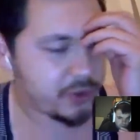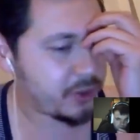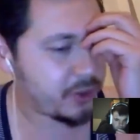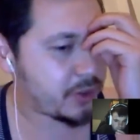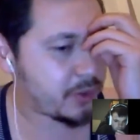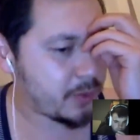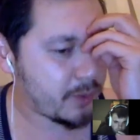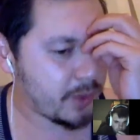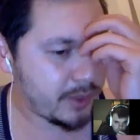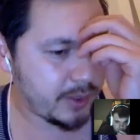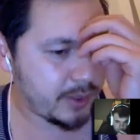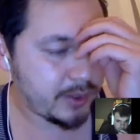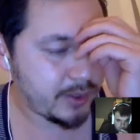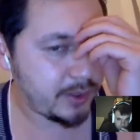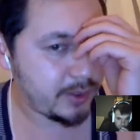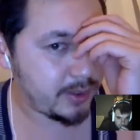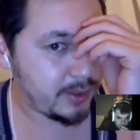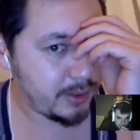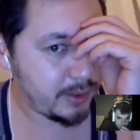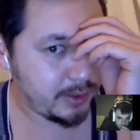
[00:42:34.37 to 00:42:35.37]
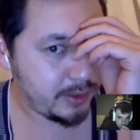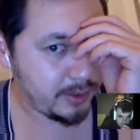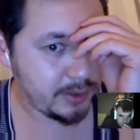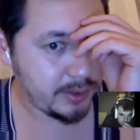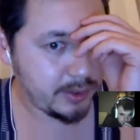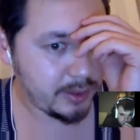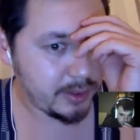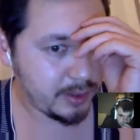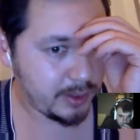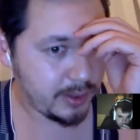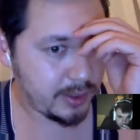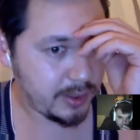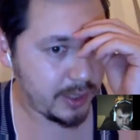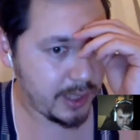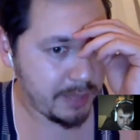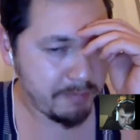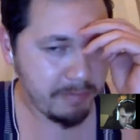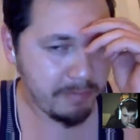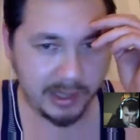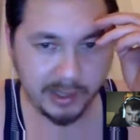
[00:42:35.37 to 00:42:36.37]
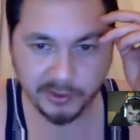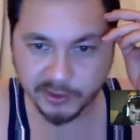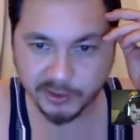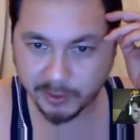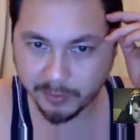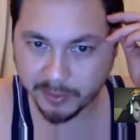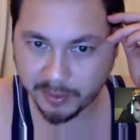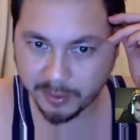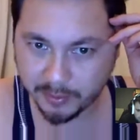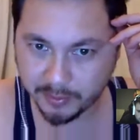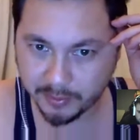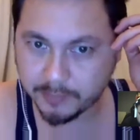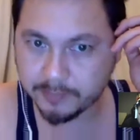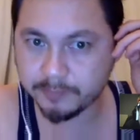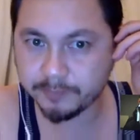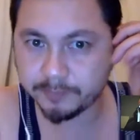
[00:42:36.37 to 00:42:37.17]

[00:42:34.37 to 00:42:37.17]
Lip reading: do you want to embellish that with anything?